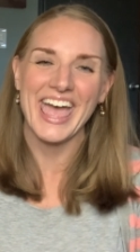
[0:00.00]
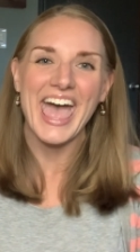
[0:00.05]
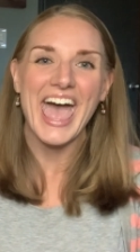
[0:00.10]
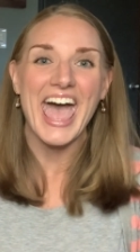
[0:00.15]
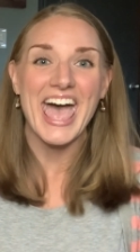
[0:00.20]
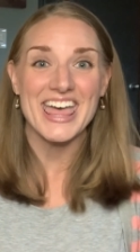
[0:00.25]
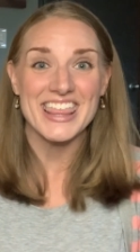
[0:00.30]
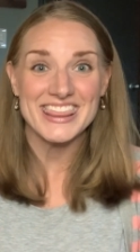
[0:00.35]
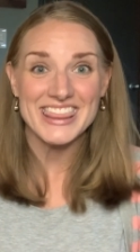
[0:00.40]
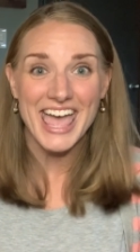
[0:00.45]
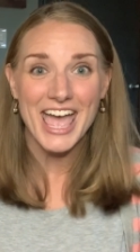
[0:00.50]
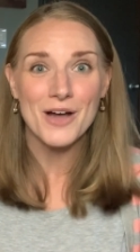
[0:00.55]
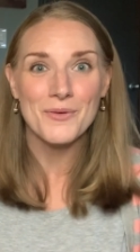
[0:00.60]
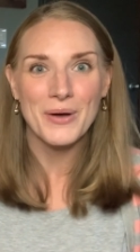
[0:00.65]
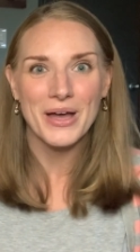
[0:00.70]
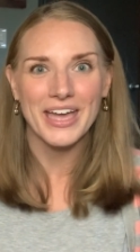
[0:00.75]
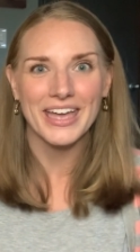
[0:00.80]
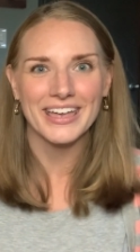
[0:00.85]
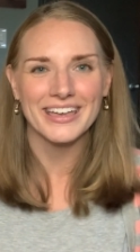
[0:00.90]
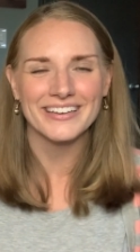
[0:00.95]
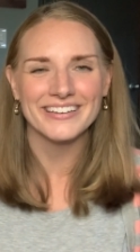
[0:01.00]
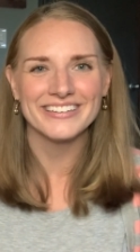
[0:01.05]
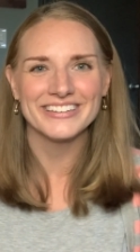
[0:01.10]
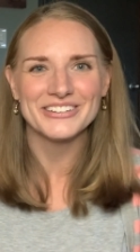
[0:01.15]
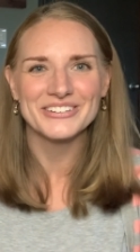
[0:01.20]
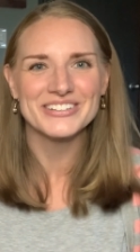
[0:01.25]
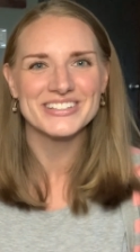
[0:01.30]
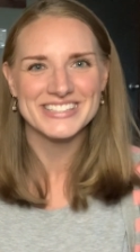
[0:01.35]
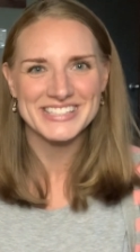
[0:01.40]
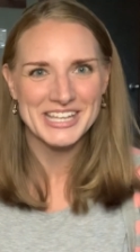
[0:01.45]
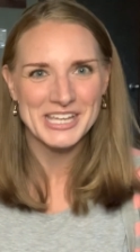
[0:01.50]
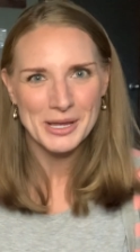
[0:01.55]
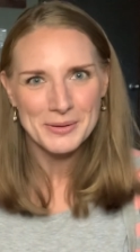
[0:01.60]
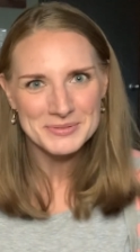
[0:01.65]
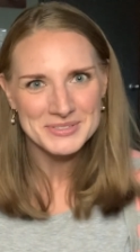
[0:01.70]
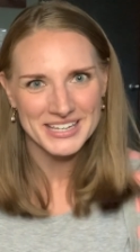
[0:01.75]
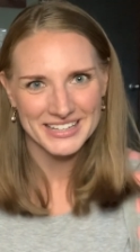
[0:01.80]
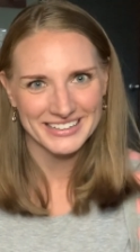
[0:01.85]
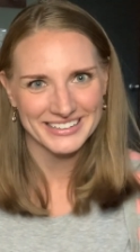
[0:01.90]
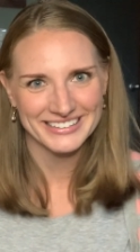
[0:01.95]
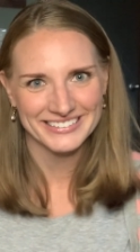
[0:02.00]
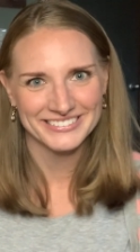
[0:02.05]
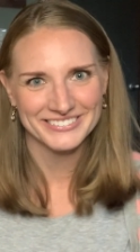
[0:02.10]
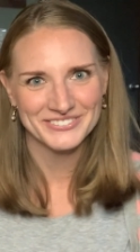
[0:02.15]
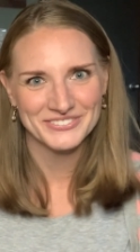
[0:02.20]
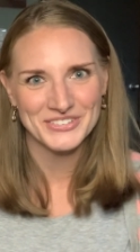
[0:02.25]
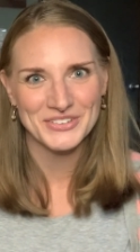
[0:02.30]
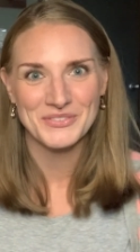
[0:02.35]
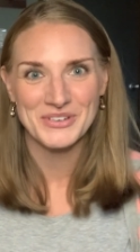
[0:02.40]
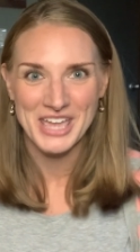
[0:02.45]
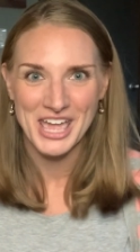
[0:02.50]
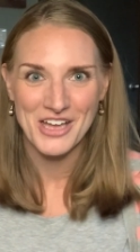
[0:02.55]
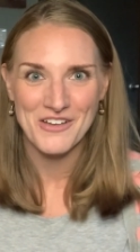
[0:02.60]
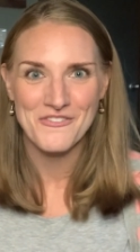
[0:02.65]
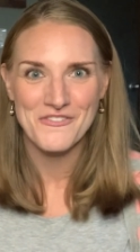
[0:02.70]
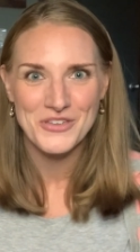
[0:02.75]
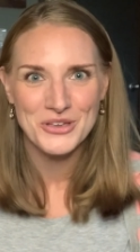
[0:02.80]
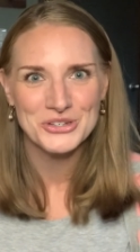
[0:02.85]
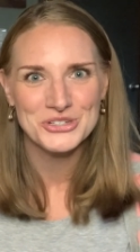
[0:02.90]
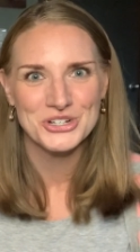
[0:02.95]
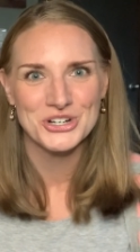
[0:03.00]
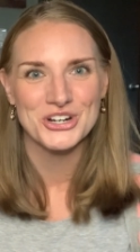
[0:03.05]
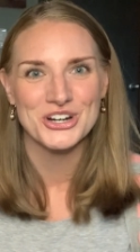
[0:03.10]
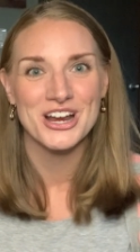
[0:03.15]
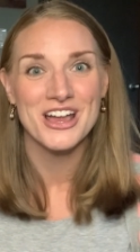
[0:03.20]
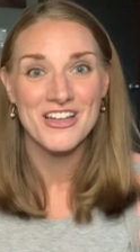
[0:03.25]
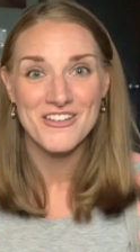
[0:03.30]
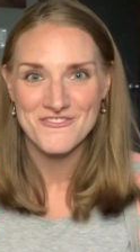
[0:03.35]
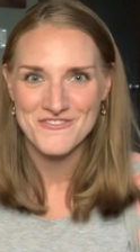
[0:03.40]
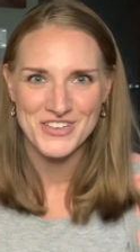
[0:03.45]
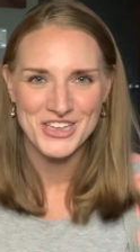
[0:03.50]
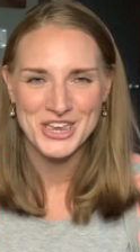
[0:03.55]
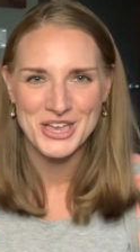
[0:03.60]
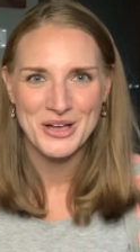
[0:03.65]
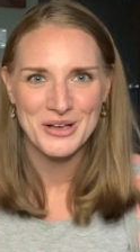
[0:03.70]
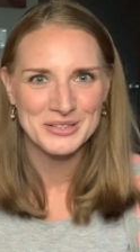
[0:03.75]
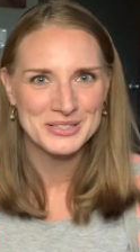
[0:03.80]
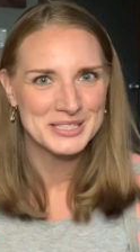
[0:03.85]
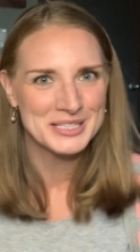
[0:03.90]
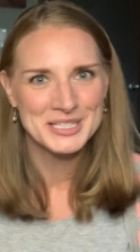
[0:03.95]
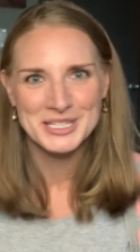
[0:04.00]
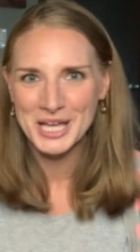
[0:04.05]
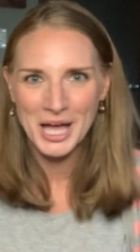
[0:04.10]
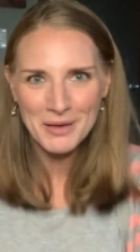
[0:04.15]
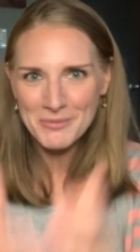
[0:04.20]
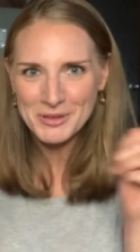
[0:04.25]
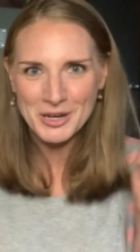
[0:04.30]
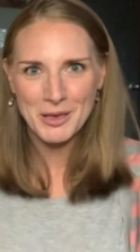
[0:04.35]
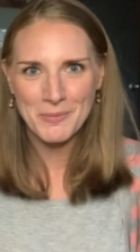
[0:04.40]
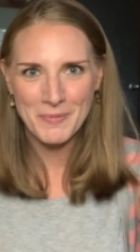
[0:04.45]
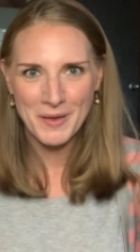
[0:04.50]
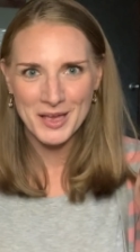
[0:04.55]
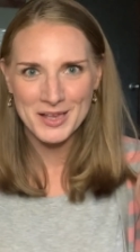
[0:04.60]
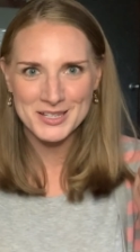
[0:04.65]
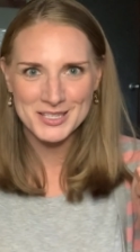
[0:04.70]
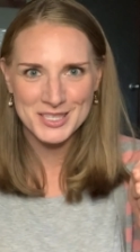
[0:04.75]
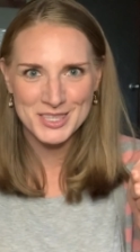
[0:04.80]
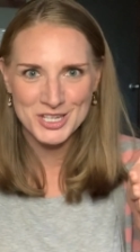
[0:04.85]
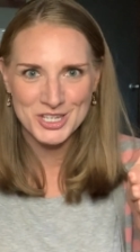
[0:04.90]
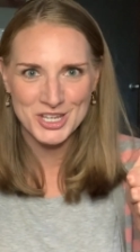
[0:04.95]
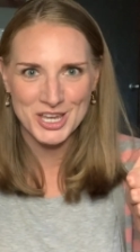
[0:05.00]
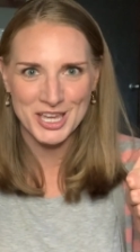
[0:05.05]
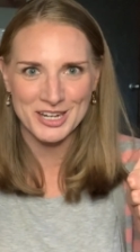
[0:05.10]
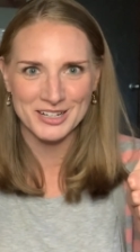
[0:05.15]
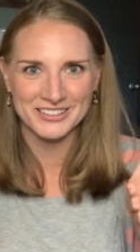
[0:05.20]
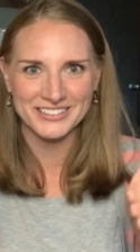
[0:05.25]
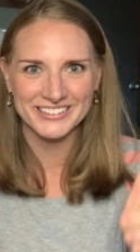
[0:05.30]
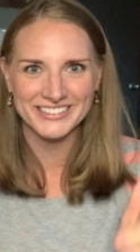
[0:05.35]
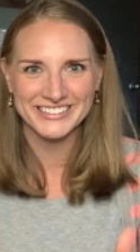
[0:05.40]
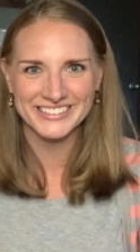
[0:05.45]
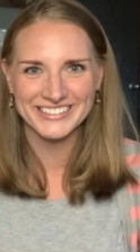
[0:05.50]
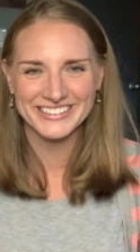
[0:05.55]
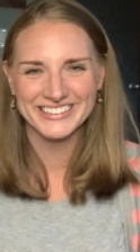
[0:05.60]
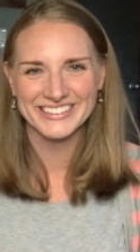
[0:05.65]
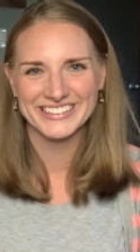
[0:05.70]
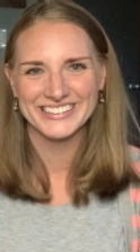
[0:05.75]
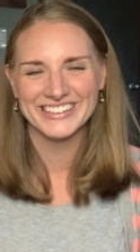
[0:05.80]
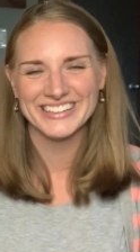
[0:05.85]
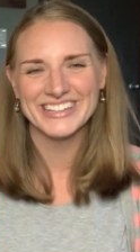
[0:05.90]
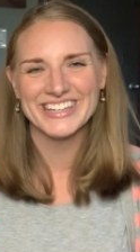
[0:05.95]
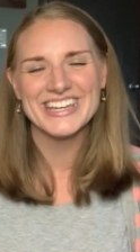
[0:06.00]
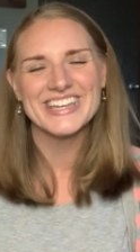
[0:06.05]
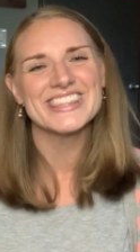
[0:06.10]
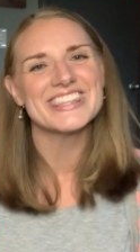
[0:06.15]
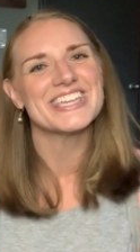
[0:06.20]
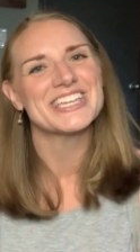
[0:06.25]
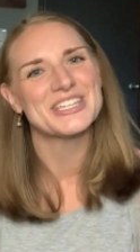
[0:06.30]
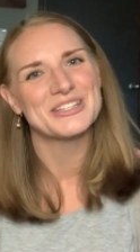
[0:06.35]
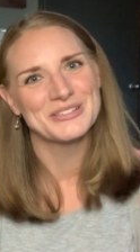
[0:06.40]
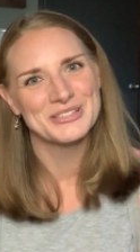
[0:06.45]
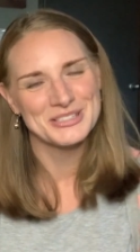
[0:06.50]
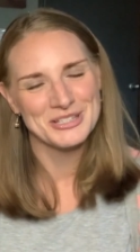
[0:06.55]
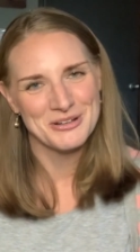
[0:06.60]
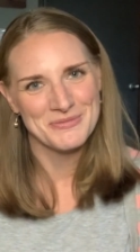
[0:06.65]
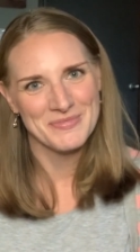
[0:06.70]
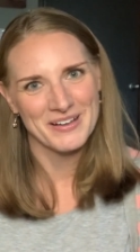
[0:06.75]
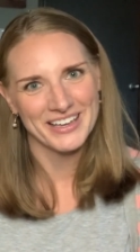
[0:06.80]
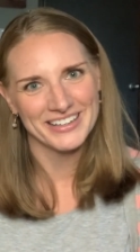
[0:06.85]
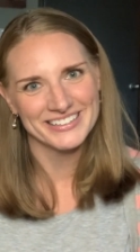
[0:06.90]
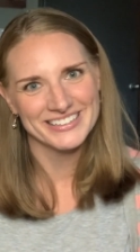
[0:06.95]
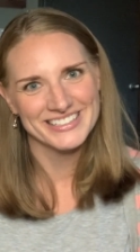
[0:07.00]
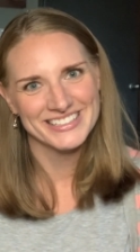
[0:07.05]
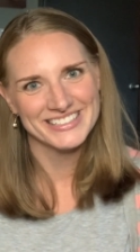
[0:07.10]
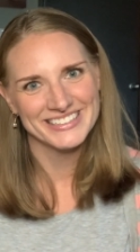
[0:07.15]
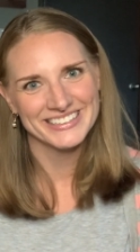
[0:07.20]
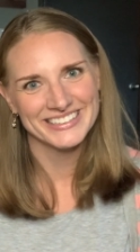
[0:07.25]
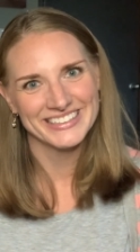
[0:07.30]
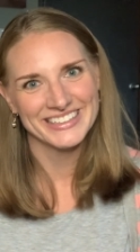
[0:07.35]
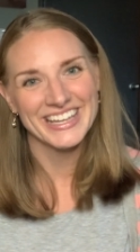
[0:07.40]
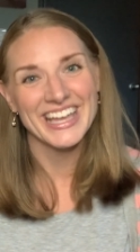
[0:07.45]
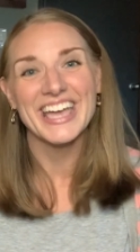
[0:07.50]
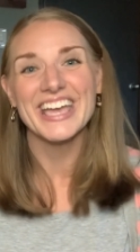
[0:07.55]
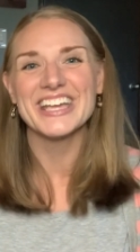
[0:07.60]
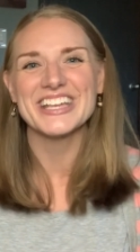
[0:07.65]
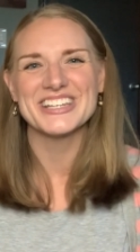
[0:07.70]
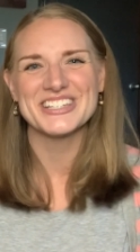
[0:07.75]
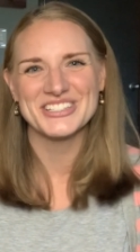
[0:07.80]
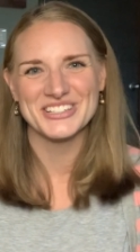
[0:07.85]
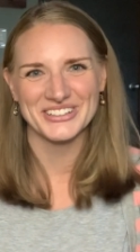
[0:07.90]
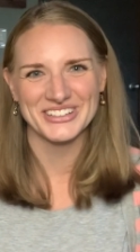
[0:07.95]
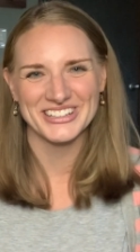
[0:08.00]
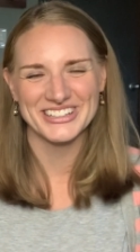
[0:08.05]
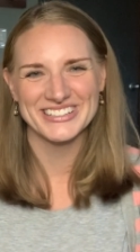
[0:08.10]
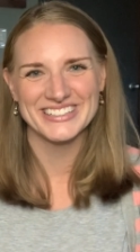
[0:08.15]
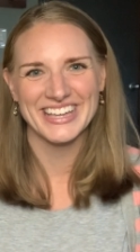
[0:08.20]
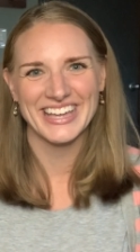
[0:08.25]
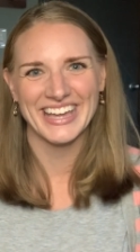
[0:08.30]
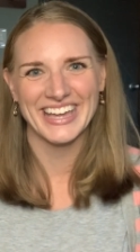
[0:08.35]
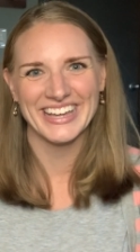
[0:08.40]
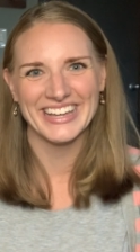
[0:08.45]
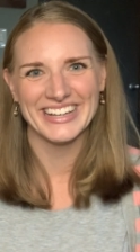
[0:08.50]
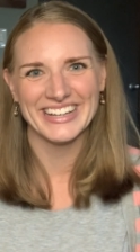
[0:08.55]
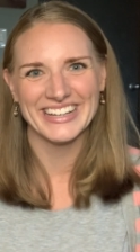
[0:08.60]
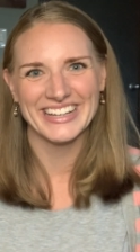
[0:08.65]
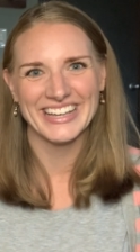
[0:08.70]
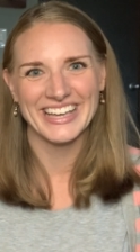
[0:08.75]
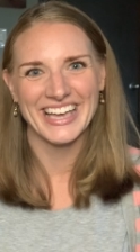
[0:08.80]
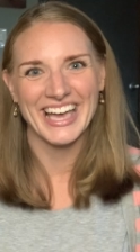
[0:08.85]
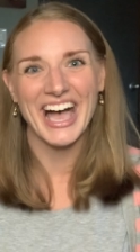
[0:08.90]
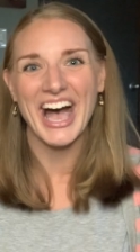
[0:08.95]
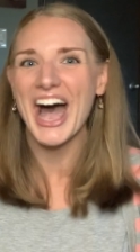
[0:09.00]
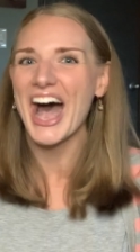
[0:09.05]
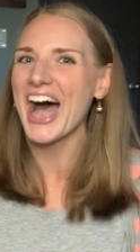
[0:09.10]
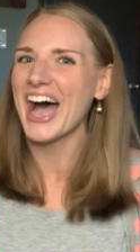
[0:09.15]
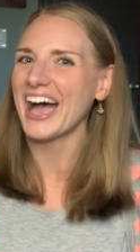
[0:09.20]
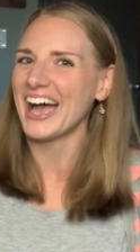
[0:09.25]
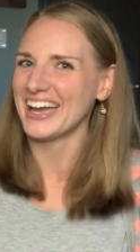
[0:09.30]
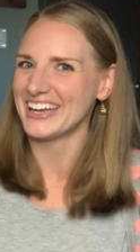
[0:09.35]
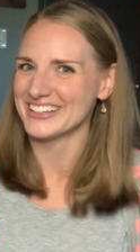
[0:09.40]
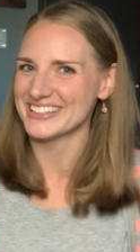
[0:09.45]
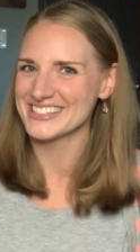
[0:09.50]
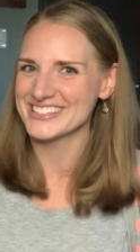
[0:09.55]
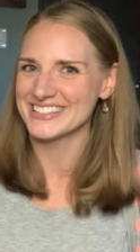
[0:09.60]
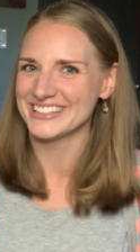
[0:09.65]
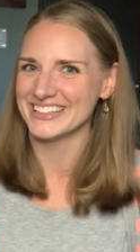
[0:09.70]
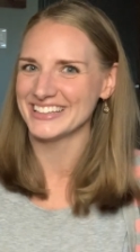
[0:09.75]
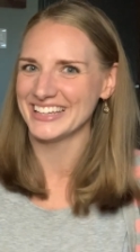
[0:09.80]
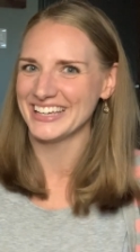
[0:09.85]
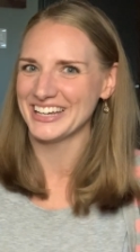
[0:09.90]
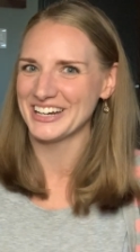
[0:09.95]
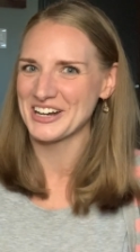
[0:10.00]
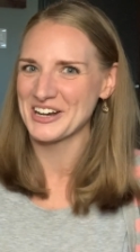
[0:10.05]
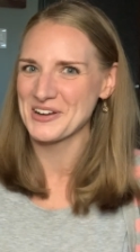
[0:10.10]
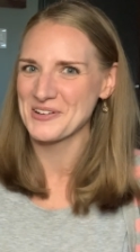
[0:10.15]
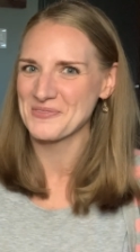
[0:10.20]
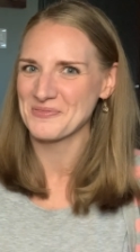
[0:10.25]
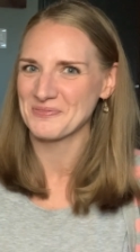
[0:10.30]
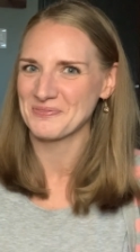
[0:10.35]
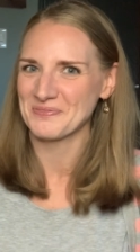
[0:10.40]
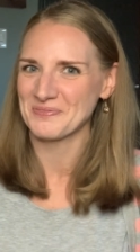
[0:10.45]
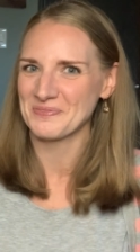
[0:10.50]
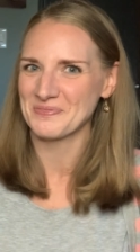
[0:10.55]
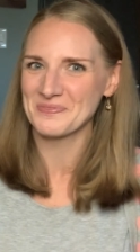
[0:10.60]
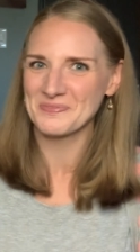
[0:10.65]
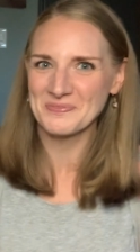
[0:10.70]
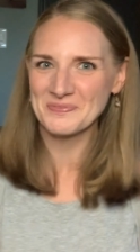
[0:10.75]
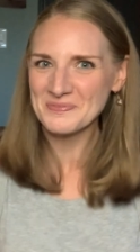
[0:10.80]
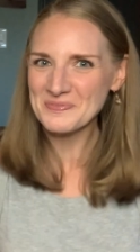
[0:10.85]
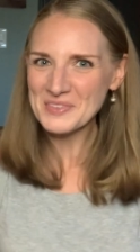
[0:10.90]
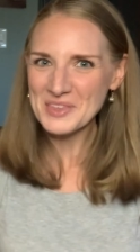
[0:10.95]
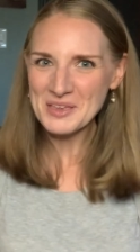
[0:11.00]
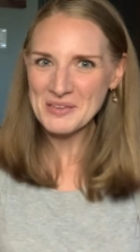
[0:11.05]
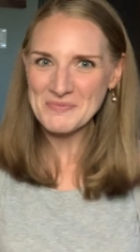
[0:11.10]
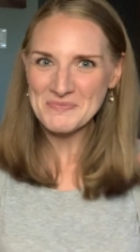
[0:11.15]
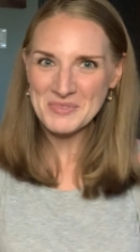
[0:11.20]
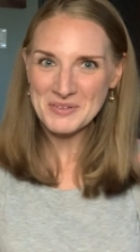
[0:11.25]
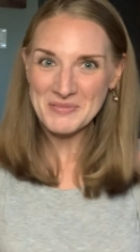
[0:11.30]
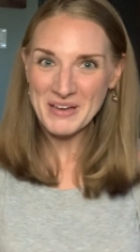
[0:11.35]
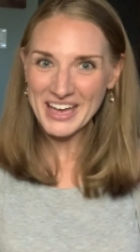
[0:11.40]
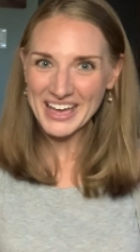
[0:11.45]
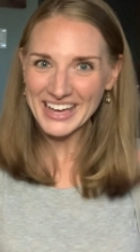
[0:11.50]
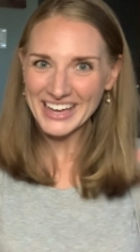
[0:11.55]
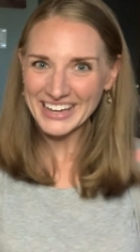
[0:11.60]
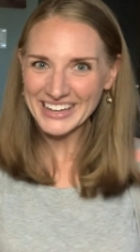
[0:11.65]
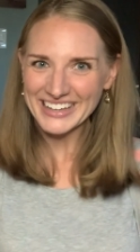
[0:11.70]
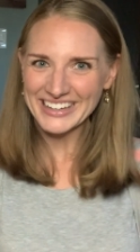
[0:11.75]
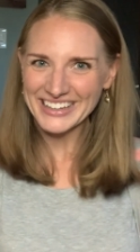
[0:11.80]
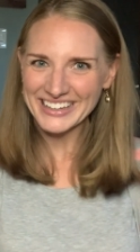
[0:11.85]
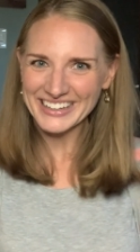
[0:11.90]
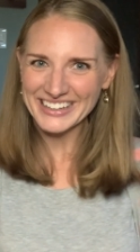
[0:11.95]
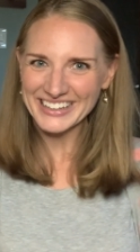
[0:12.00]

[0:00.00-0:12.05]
And that way you can stay updated when we have future videos coming up onto the channel. Thank you so much. Enjoy your day. I'll see you later. Bye-bye.